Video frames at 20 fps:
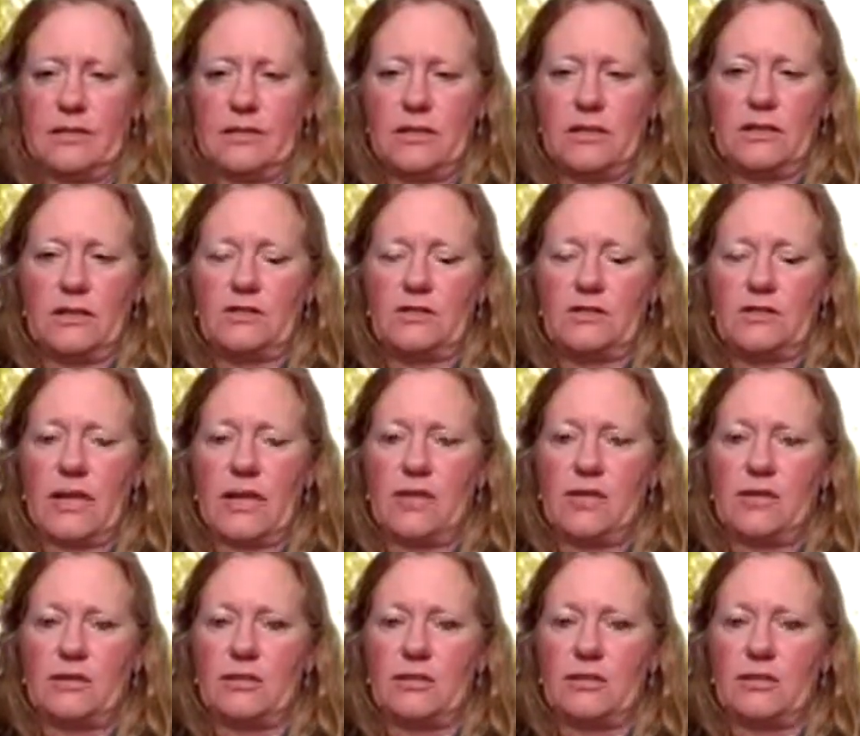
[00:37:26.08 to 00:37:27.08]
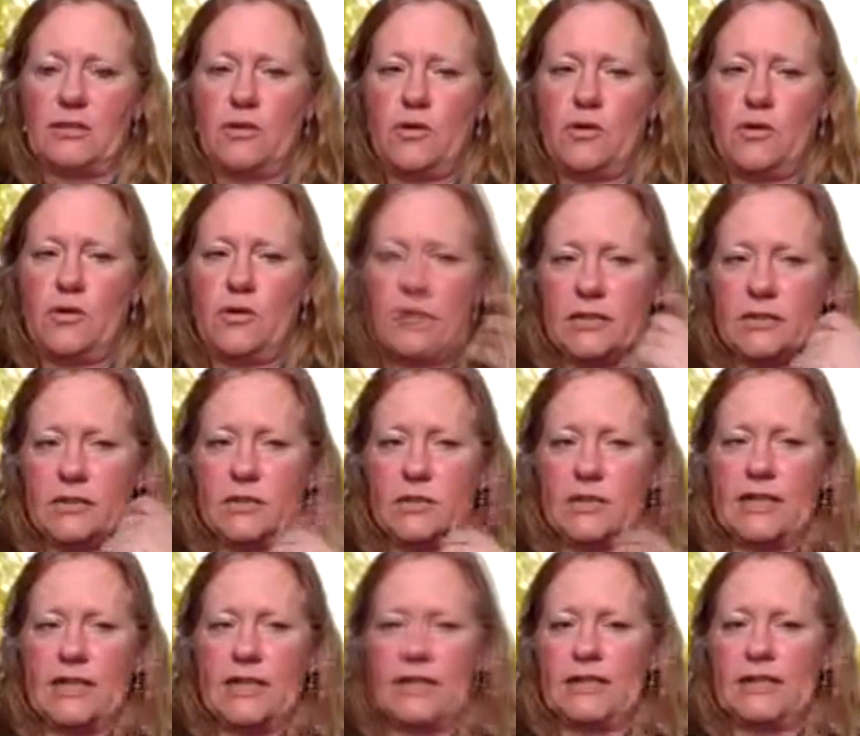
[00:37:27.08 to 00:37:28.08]
So now that to note here, though,
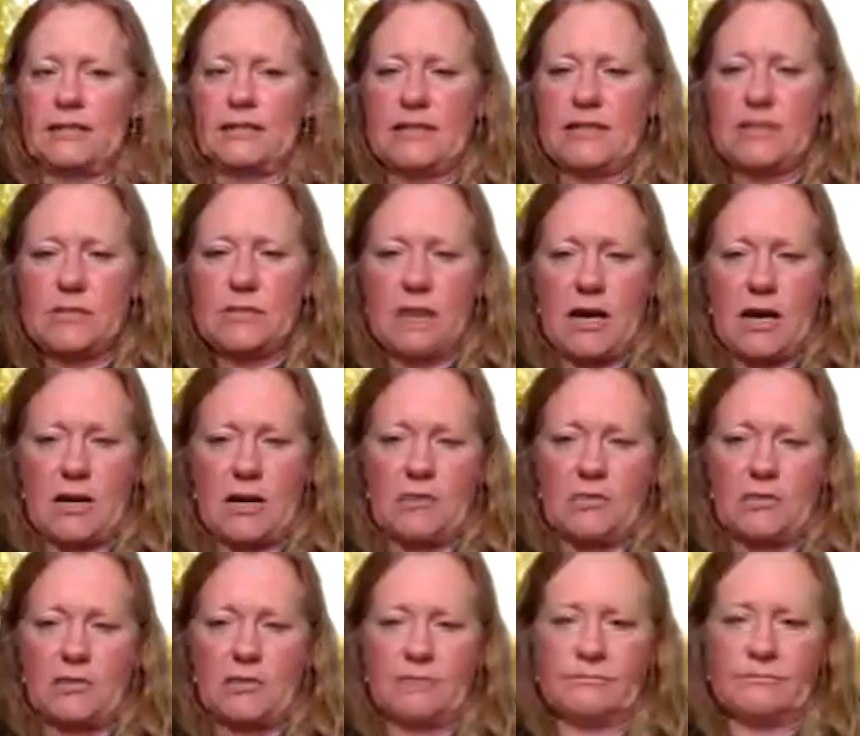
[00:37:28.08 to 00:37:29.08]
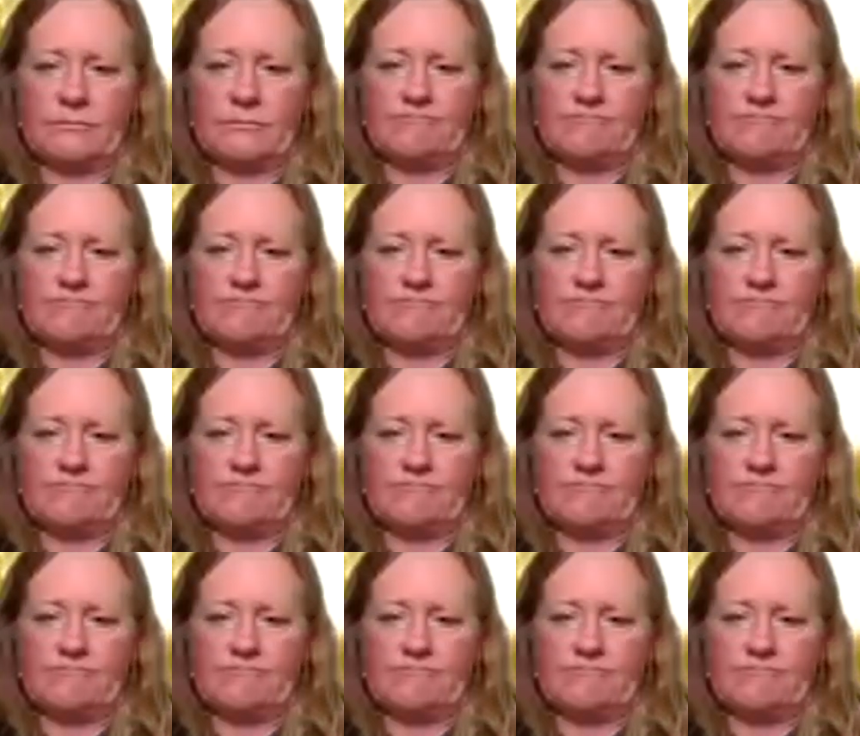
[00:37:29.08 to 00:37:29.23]
sometimes,